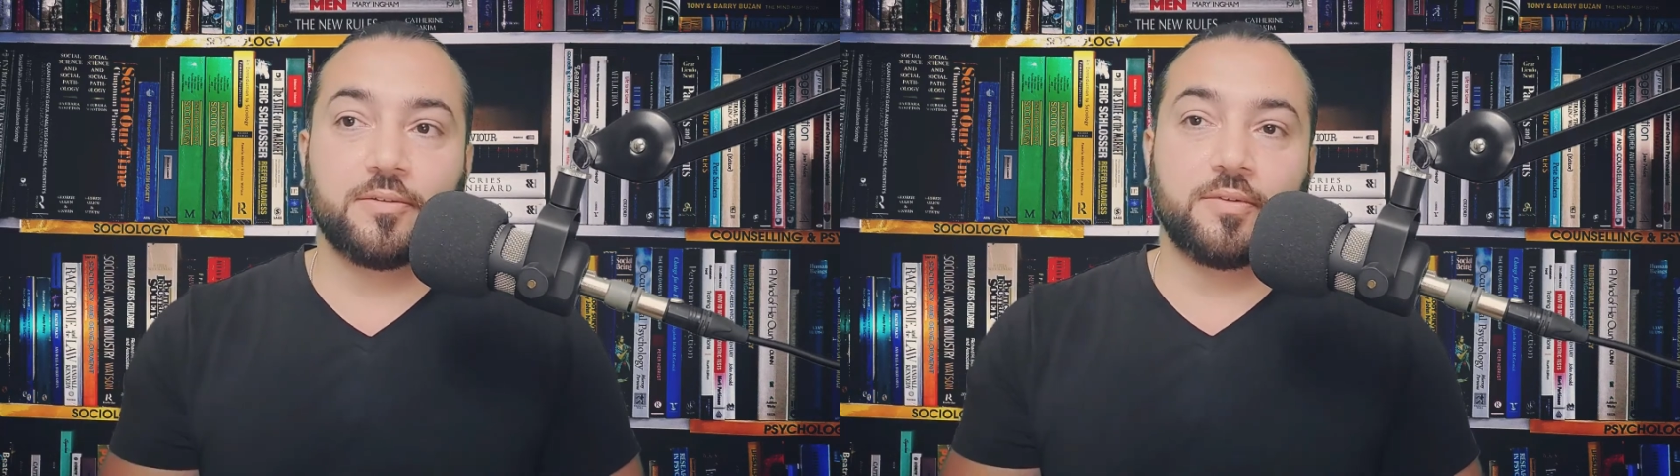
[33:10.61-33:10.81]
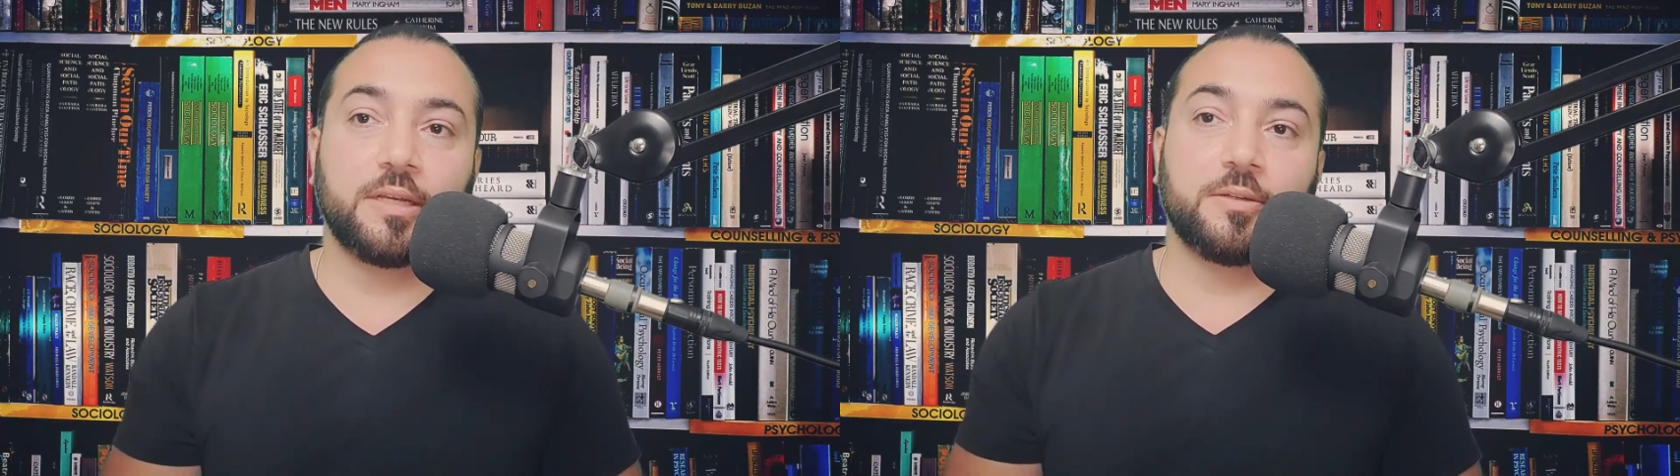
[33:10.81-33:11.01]

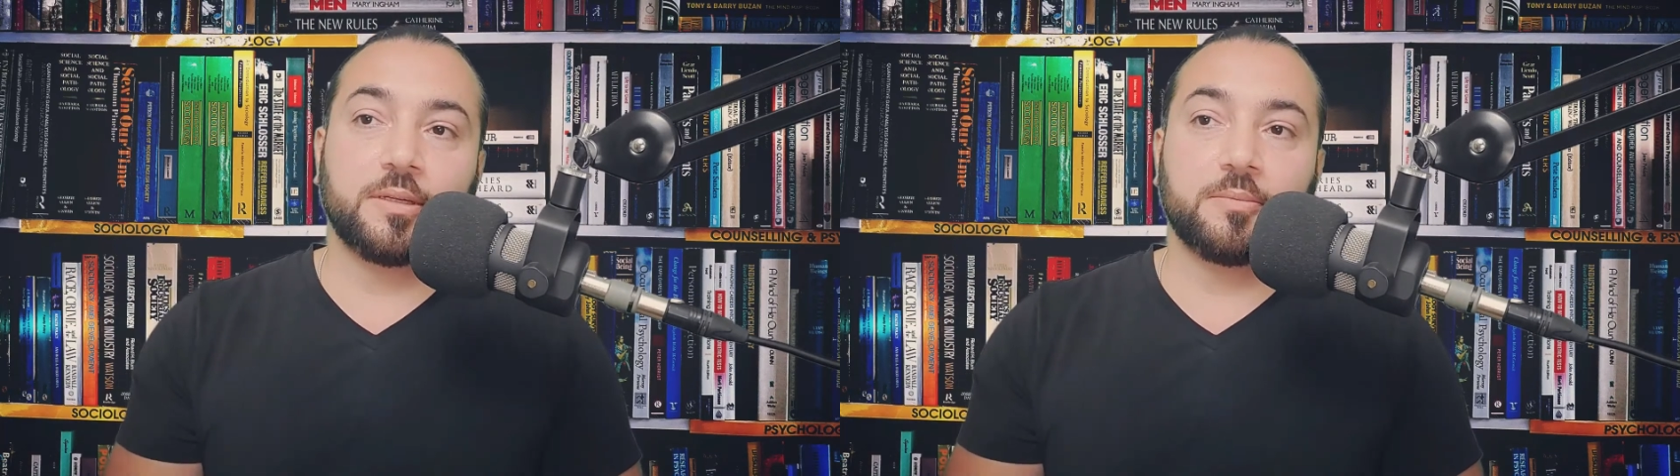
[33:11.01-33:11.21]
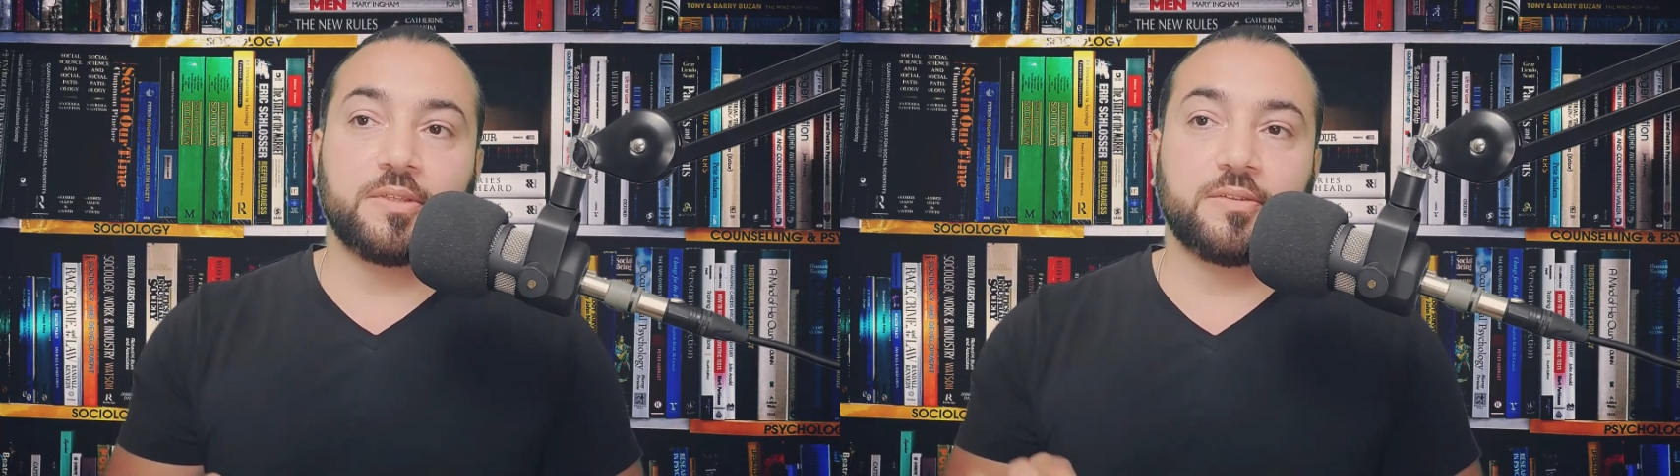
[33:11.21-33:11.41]
value
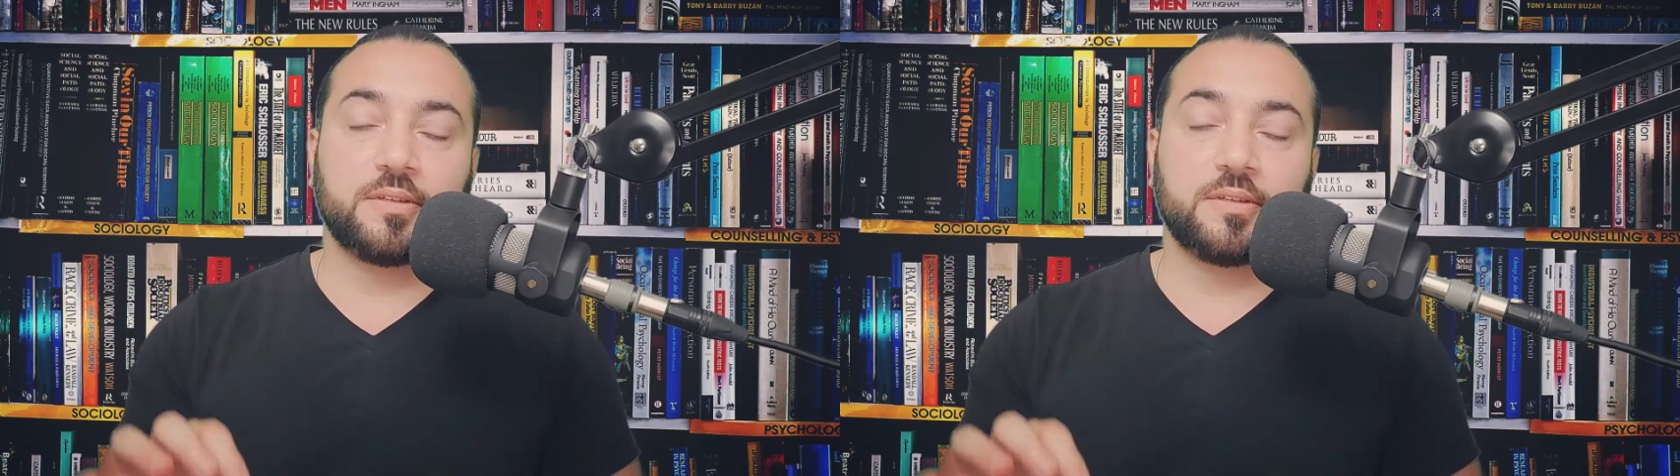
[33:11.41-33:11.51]
numbers,